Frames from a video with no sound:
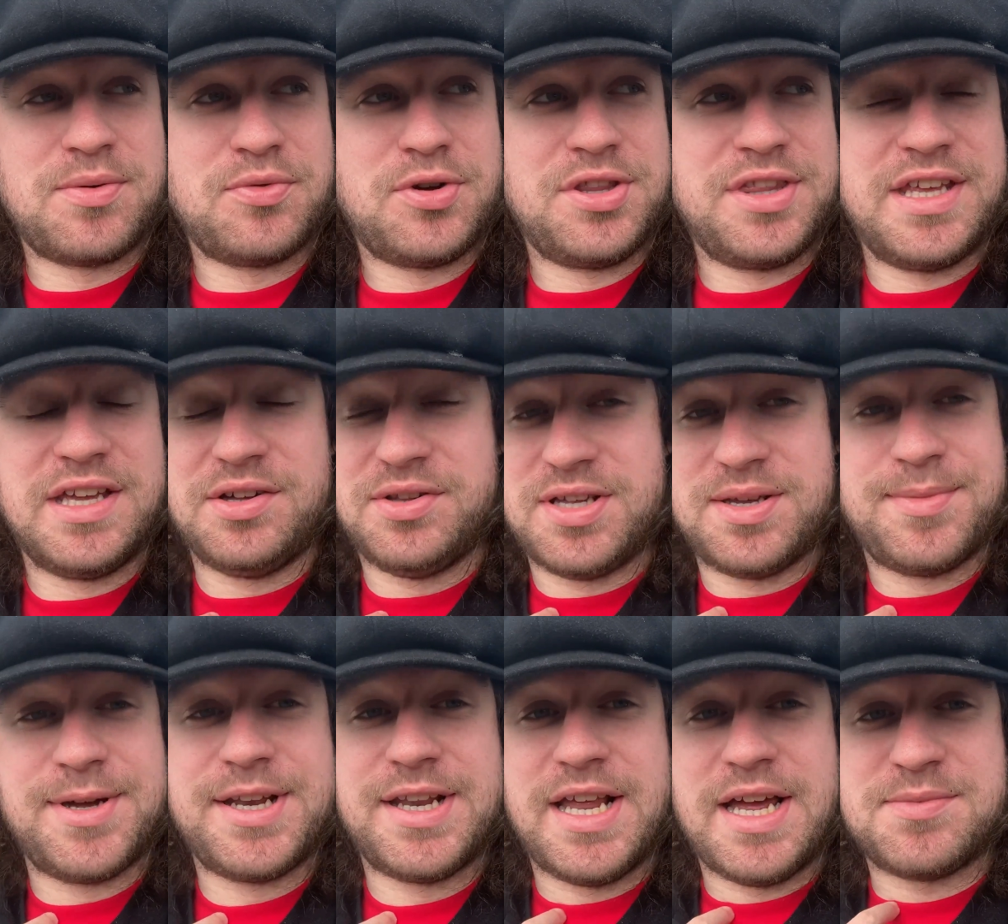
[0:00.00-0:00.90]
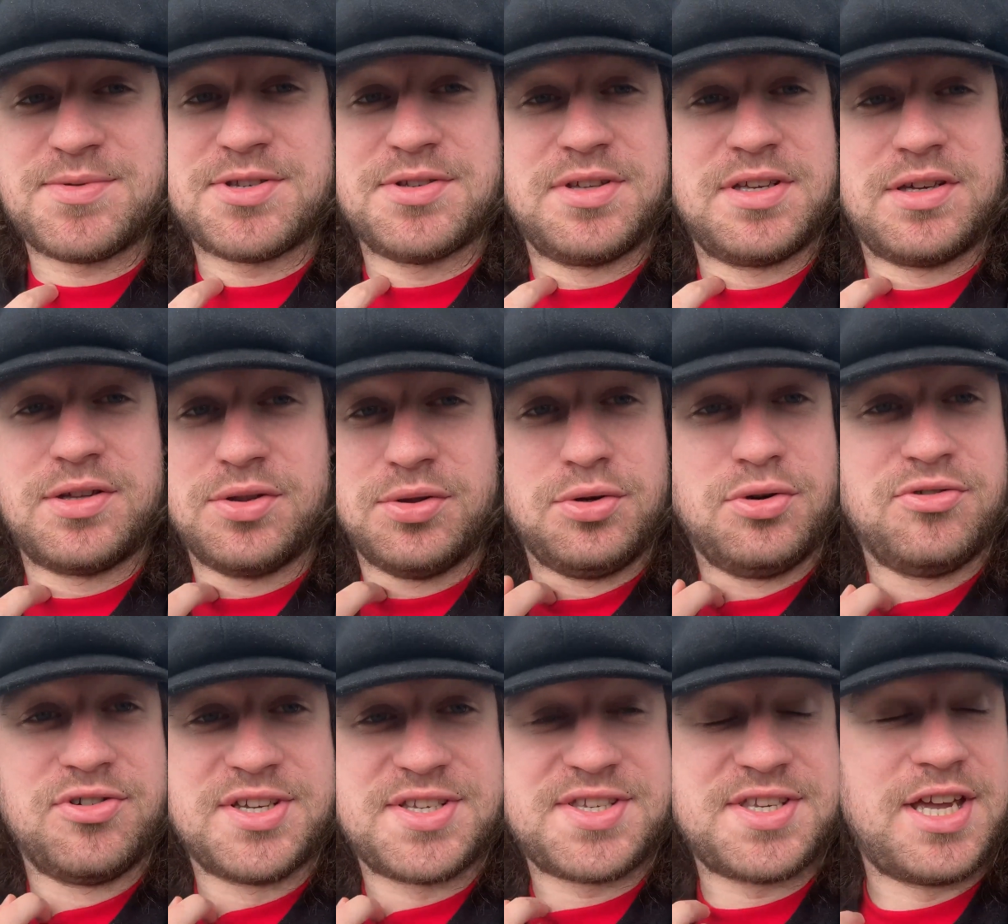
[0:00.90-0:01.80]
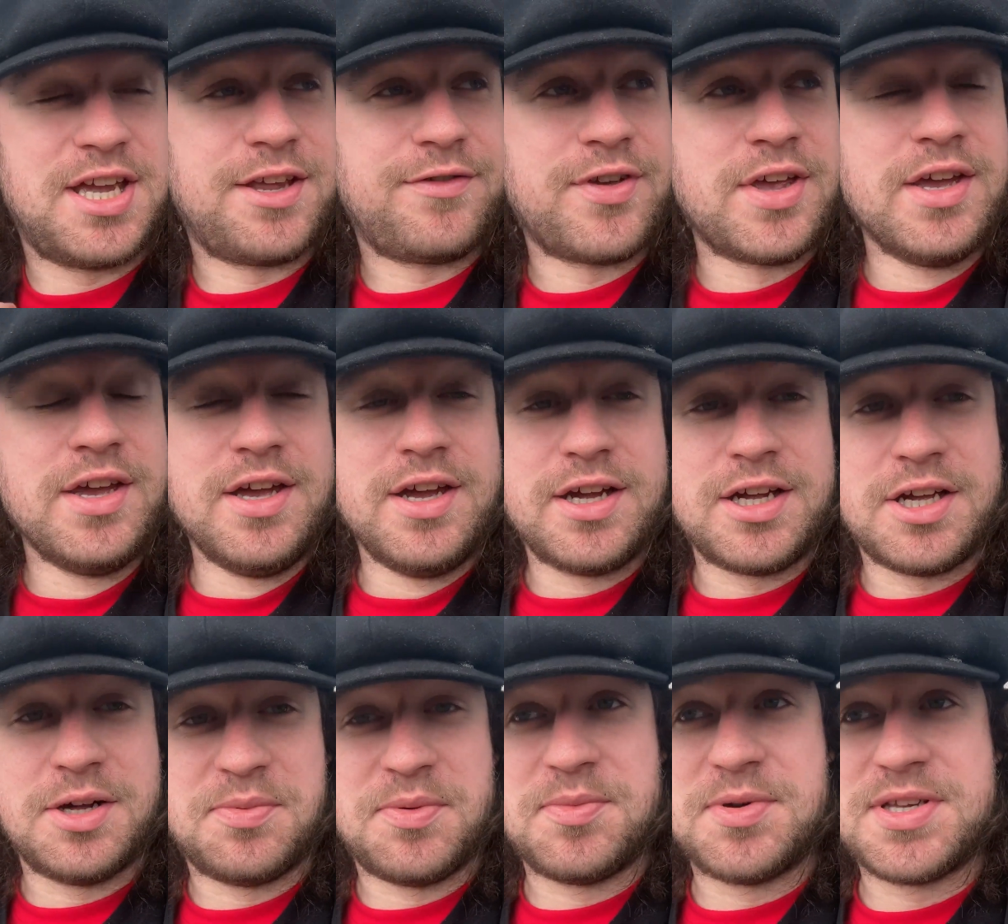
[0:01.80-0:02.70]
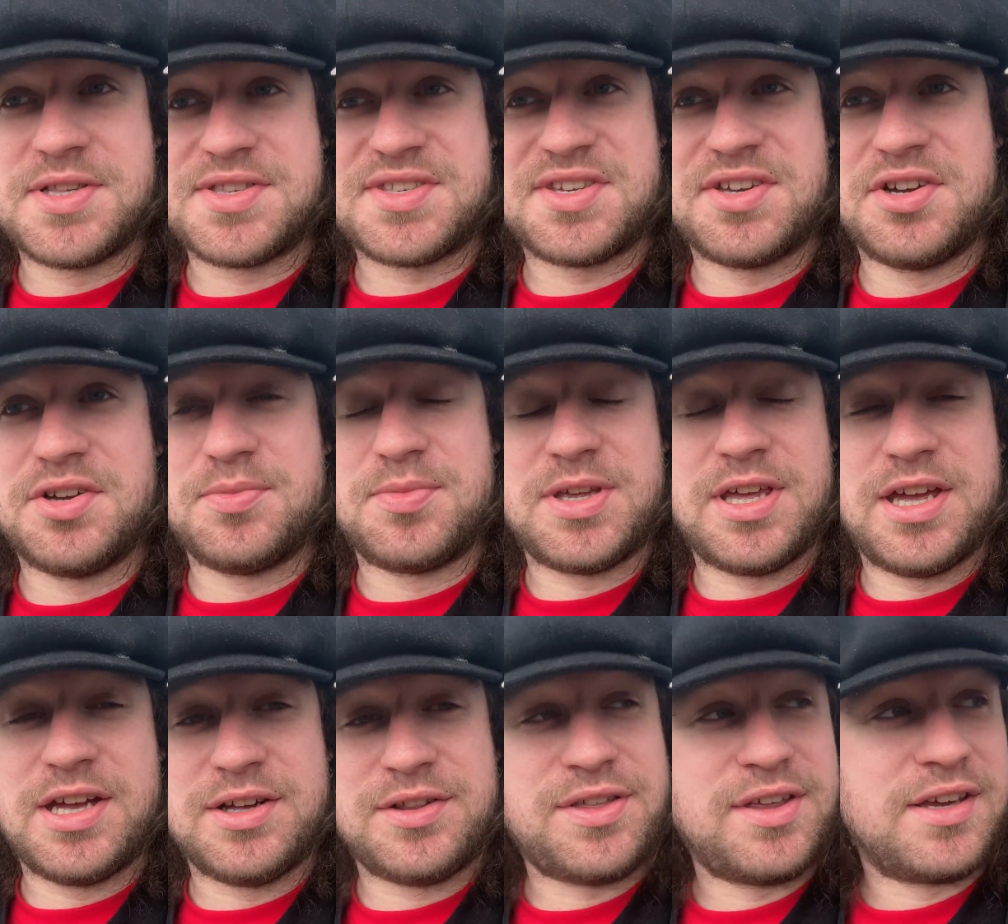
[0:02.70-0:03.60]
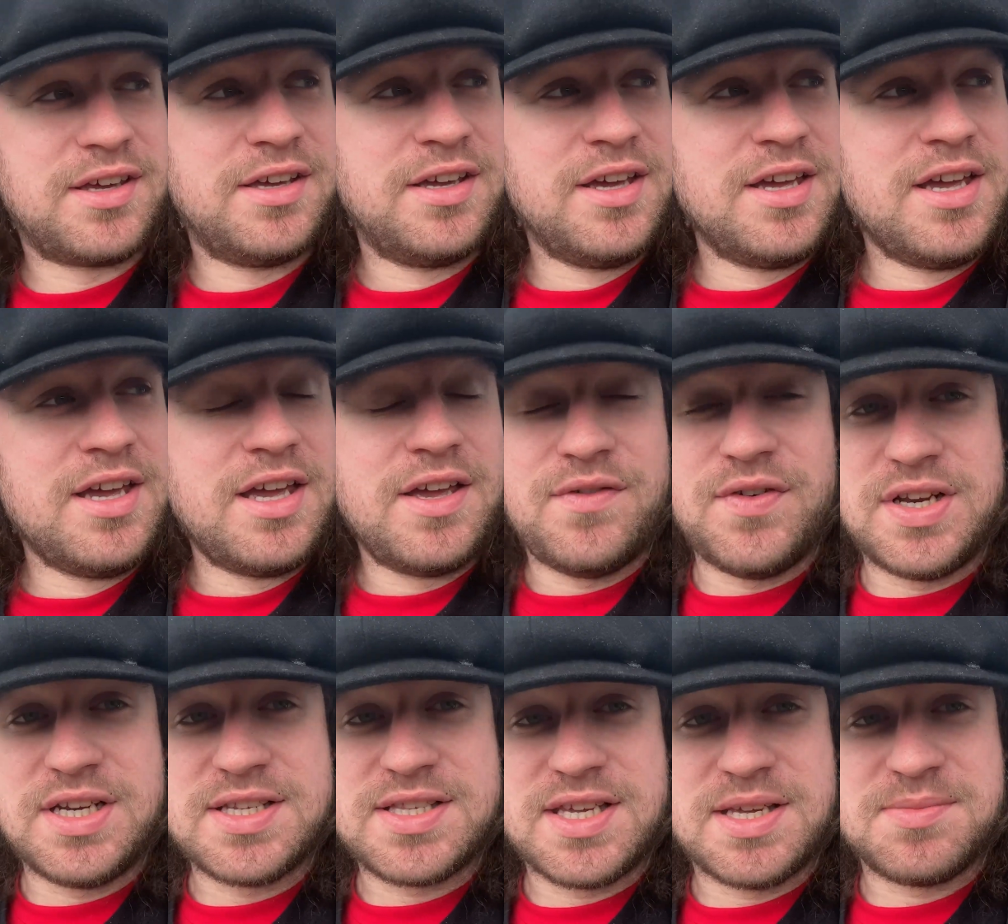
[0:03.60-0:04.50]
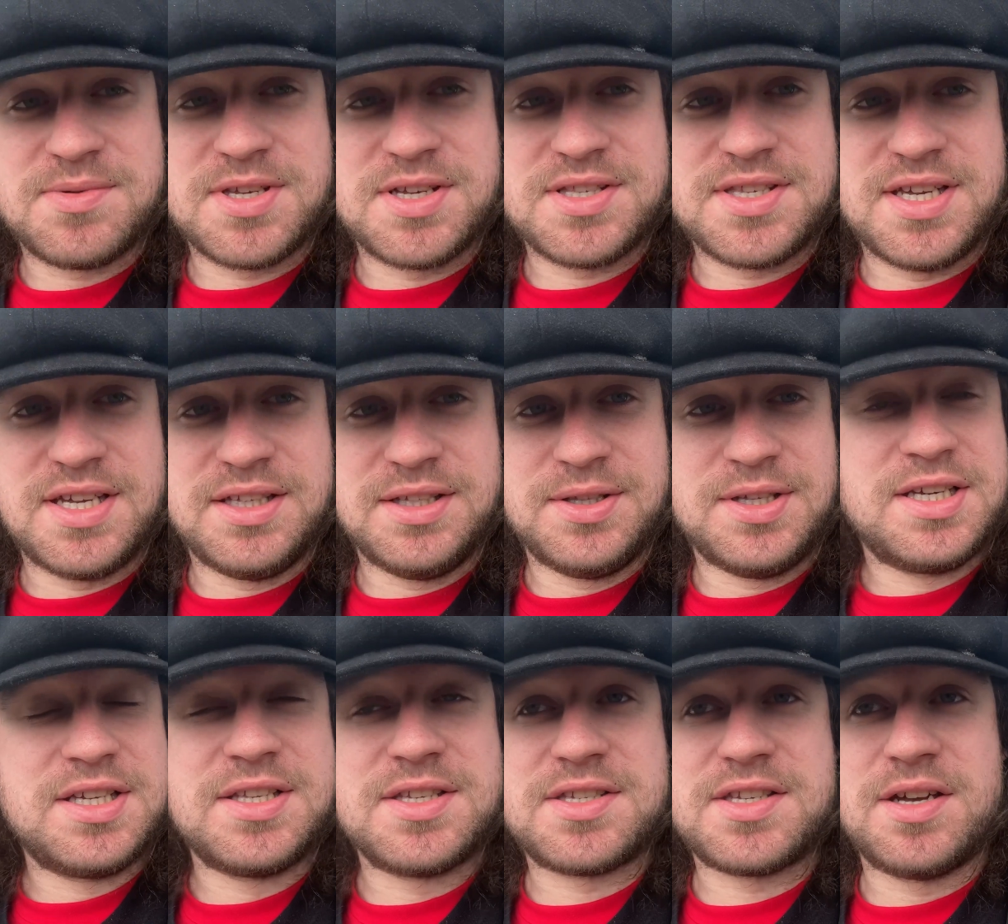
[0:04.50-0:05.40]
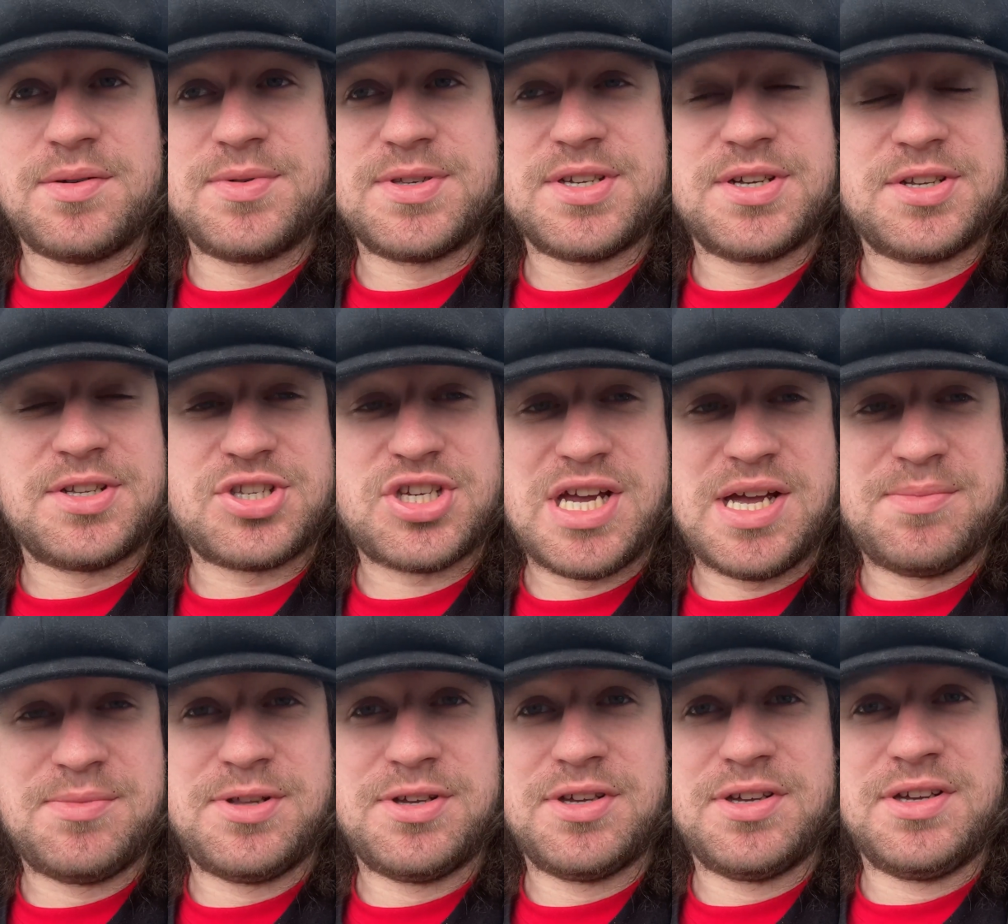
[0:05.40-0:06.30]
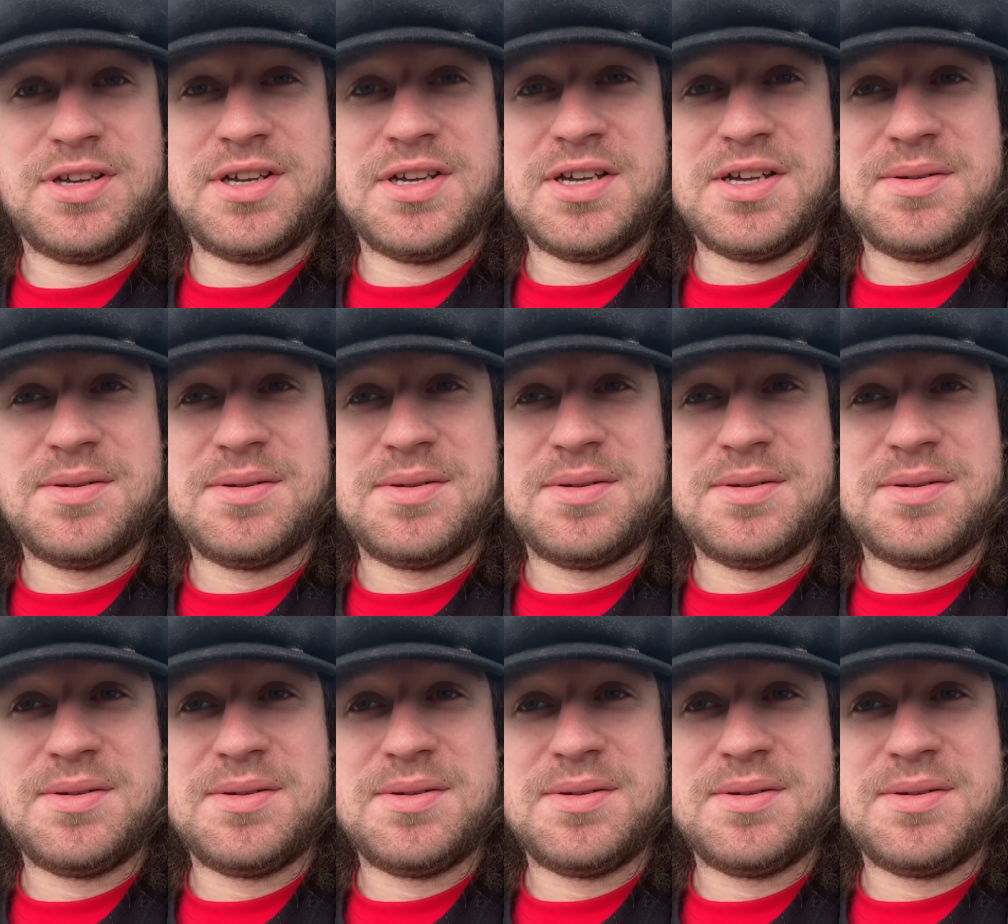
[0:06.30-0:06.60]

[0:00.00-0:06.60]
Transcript: be 1-0. He made an absolutely glorious save a couple of minutes ago. But yeah, I think if any team's going to take the lead, it's going to be Dulwich Hamlet.